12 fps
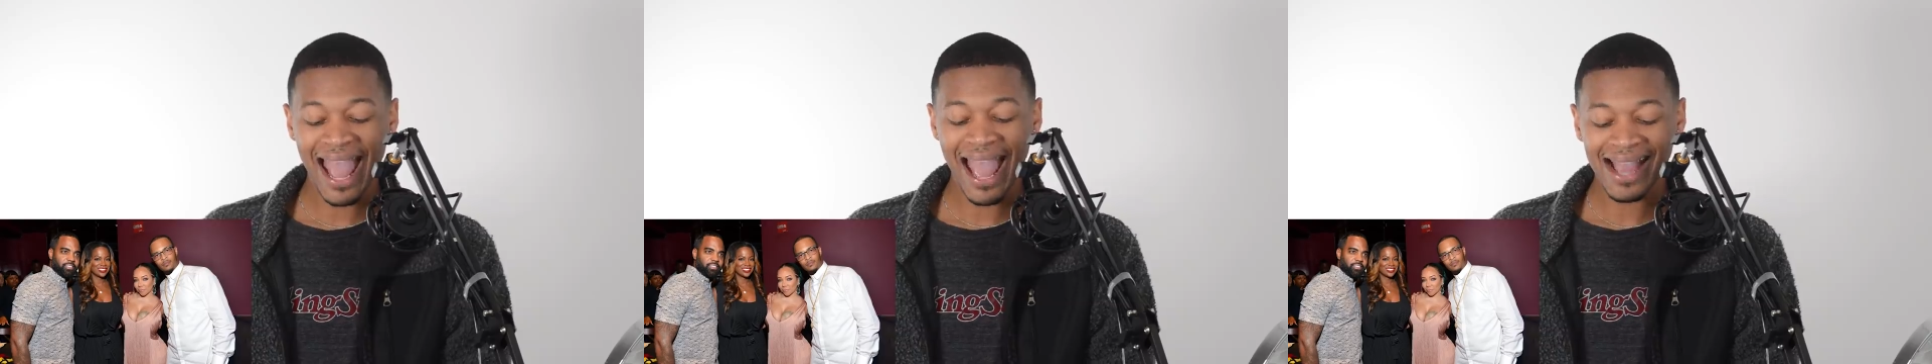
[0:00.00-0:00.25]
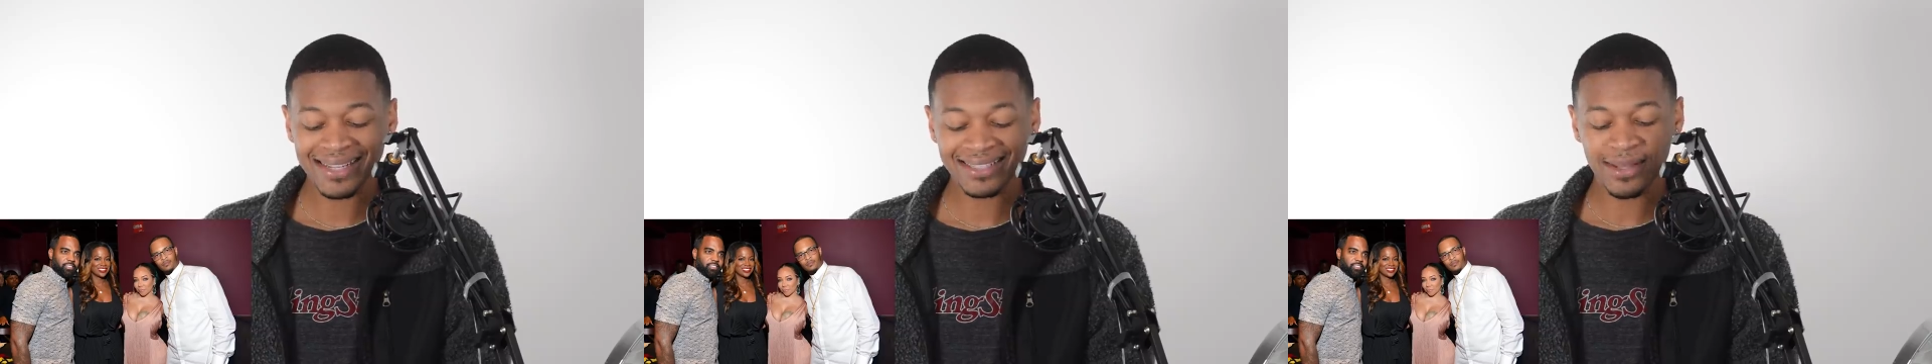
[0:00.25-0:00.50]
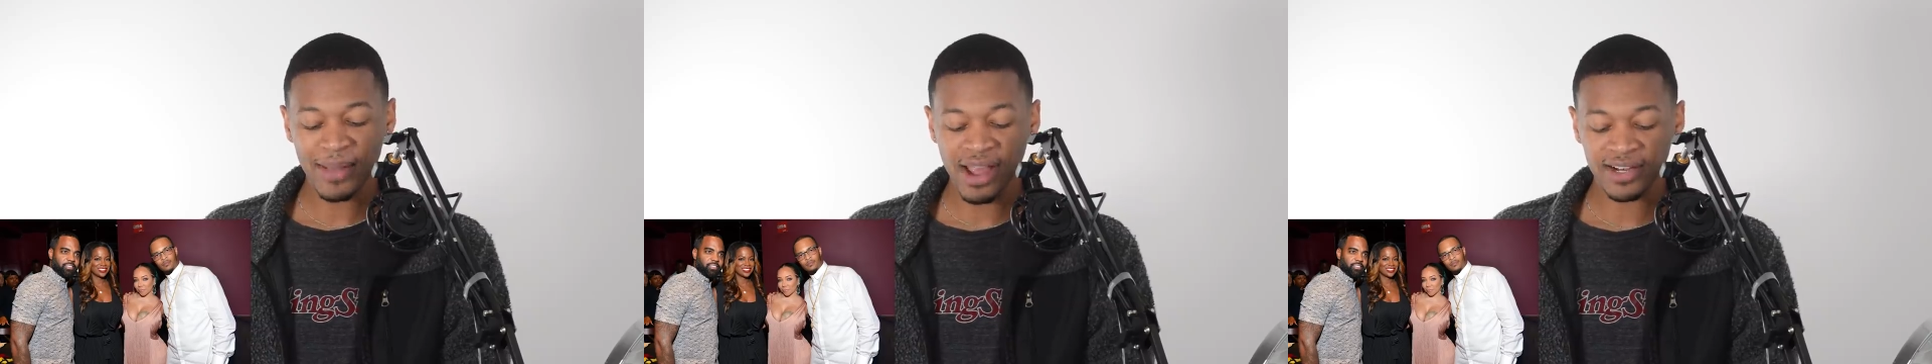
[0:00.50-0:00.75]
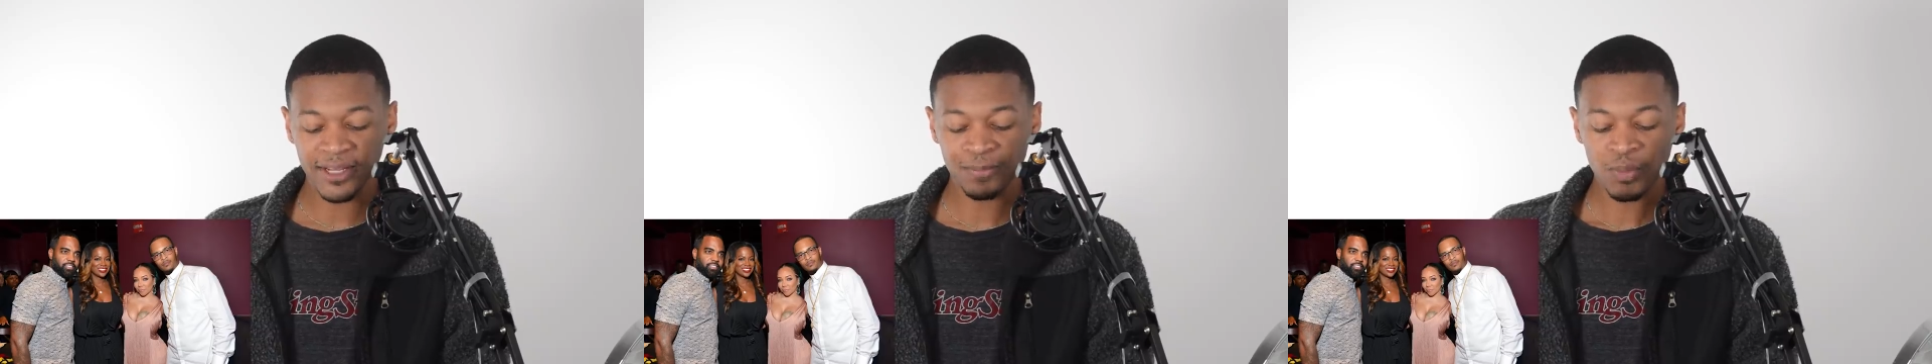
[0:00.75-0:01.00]
asked
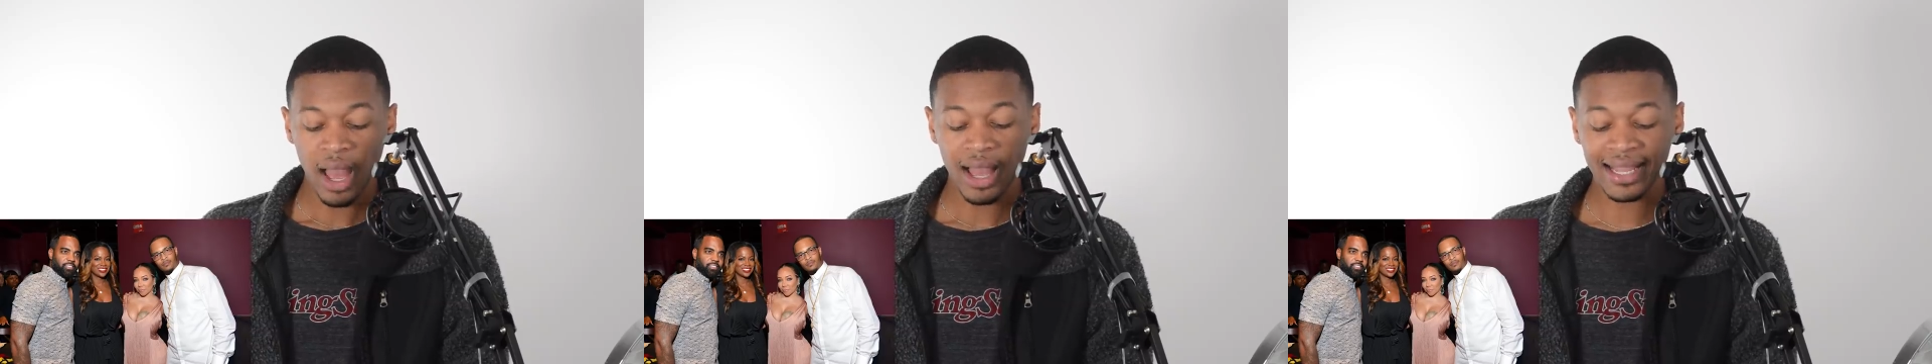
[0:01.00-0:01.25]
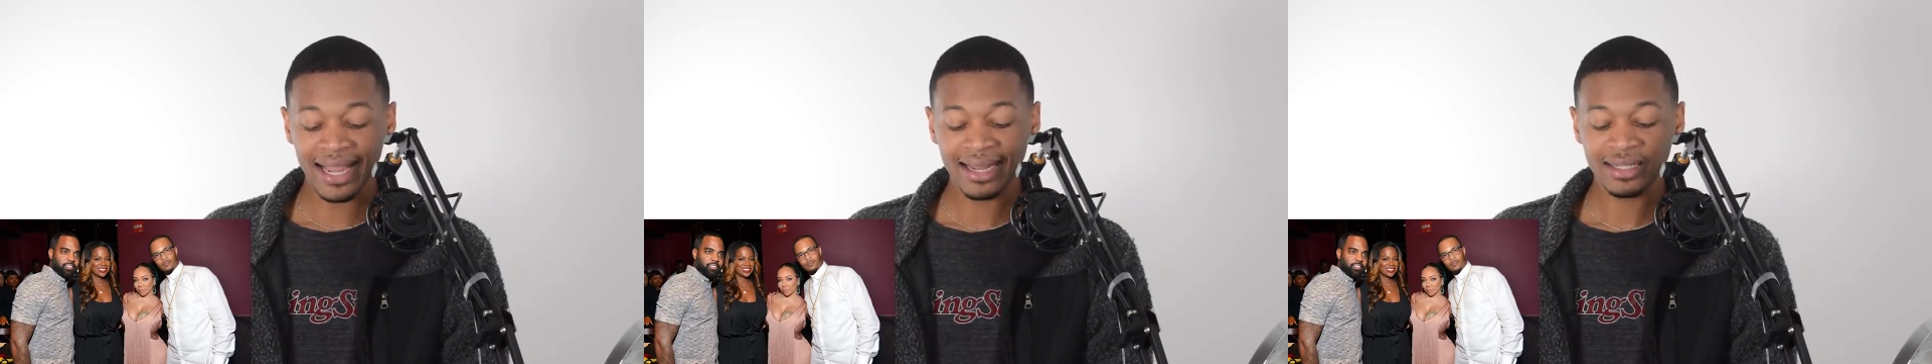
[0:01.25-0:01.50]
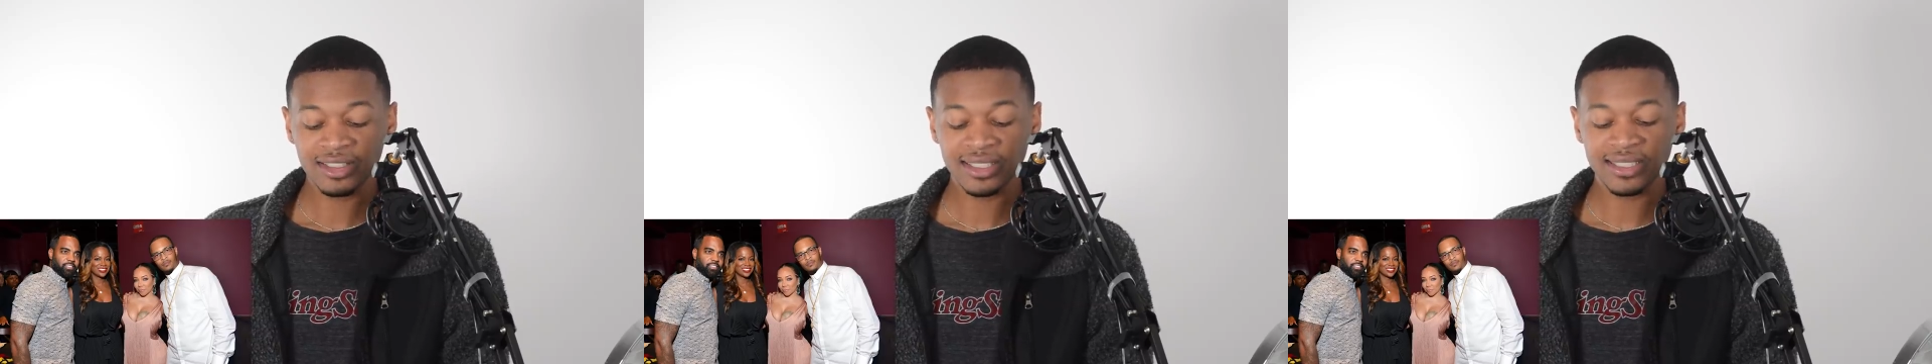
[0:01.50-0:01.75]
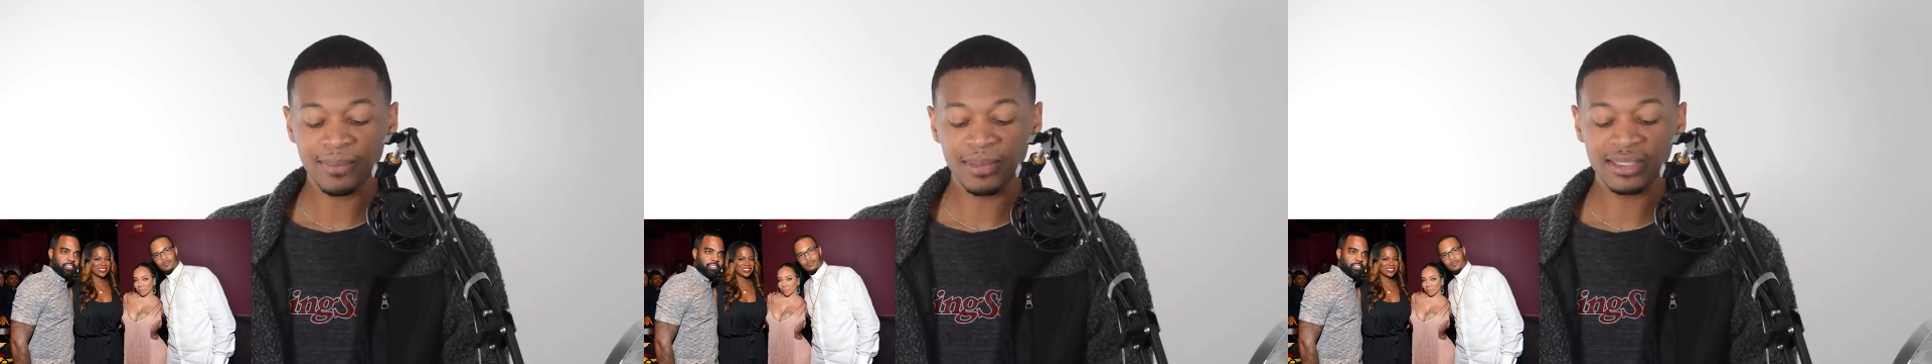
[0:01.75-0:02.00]
about it, Kandi
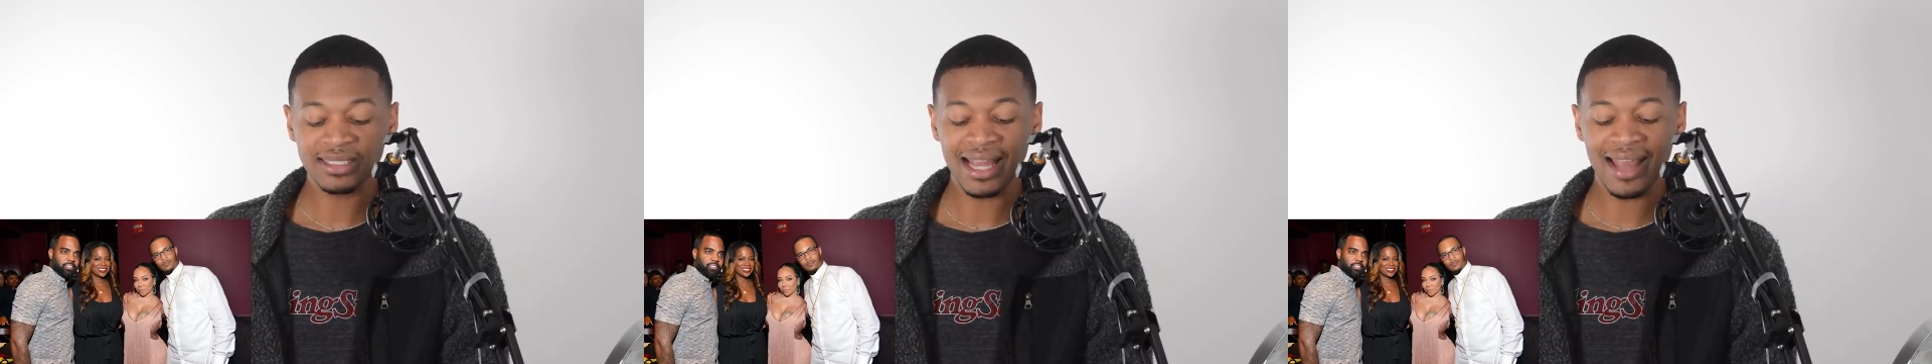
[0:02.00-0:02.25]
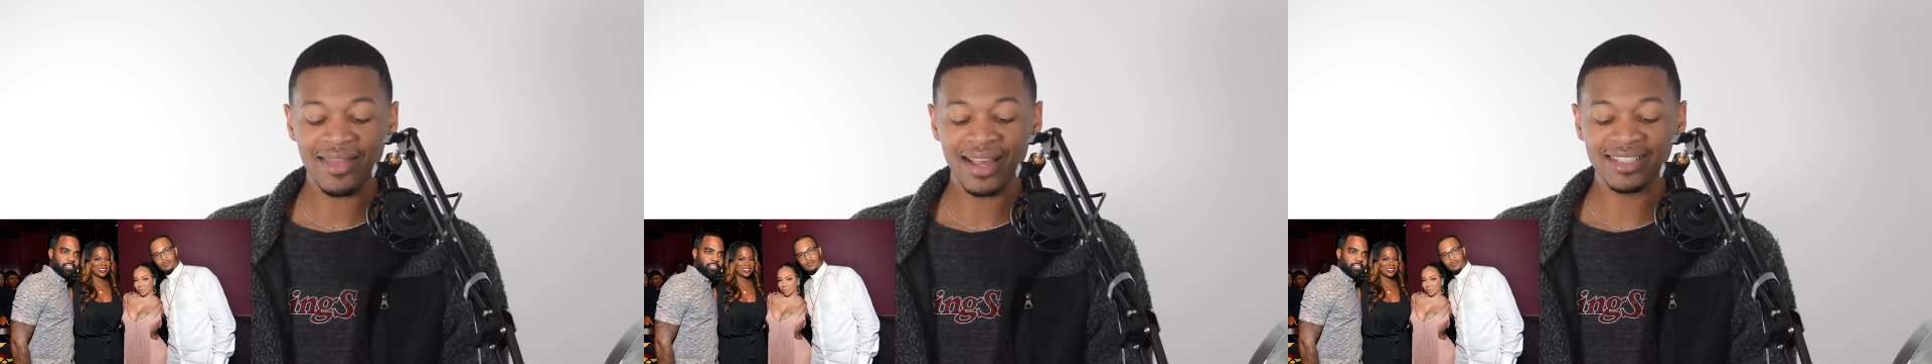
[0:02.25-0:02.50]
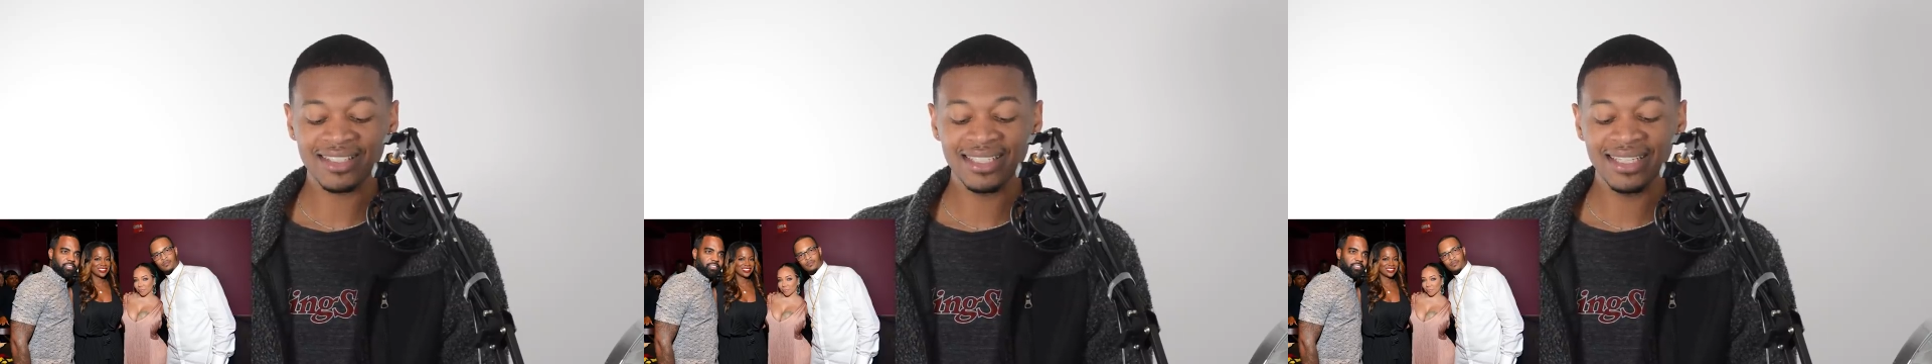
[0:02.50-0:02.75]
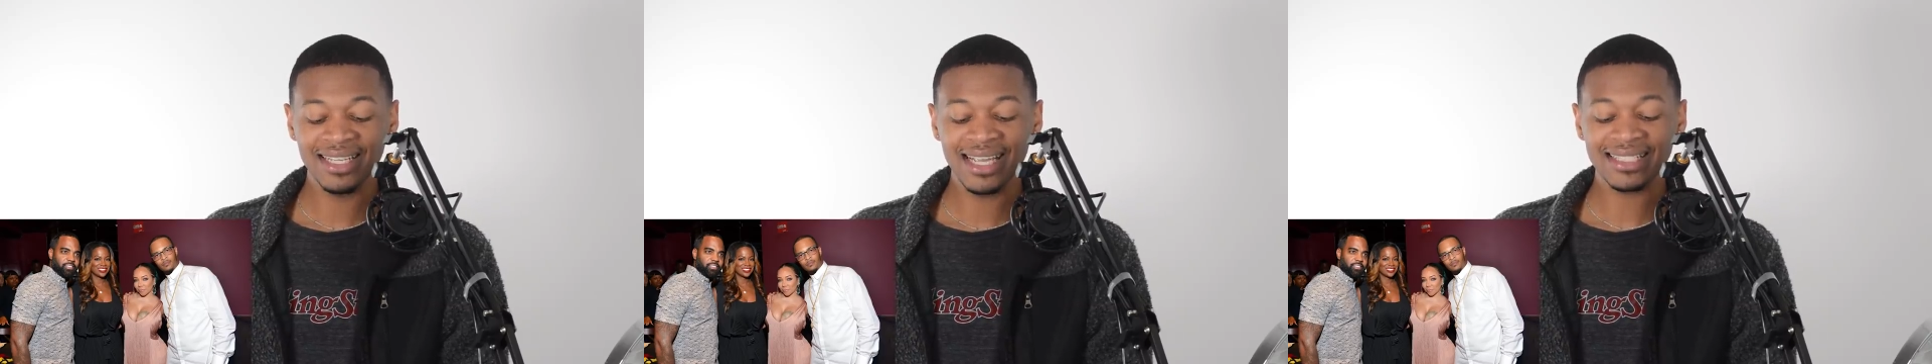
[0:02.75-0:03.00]
just simply said that
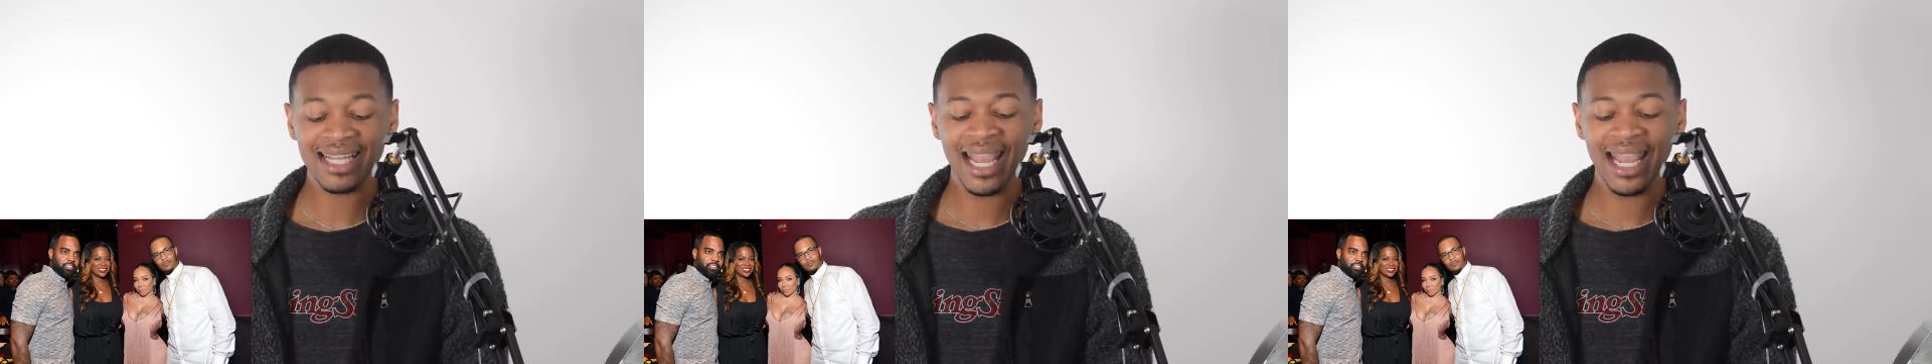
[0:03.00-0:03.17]
she is